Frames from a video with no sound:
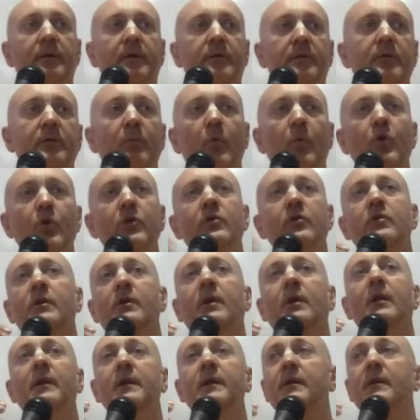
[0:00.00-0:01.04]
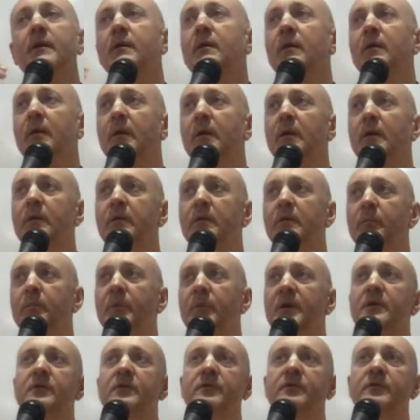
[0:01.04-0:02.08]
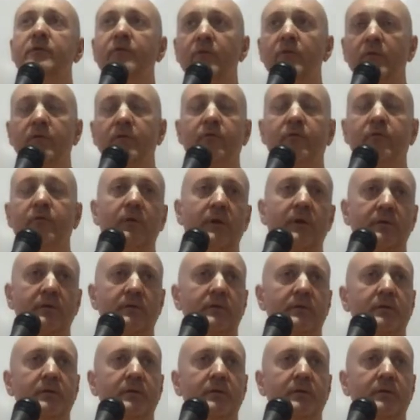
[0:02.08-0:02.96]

The more you're clear, the better results you get.